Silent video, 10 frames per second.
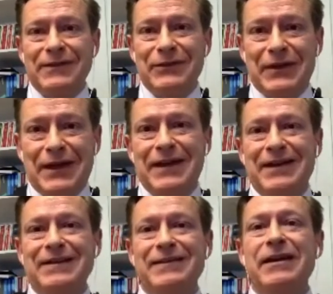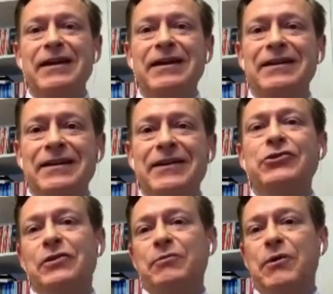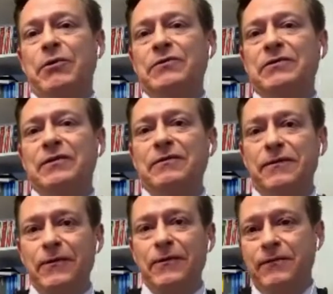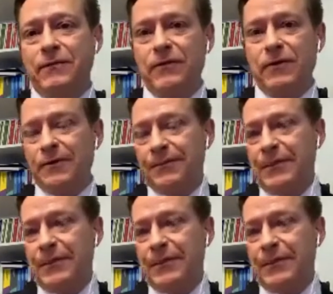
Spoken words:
today in the initial proposal for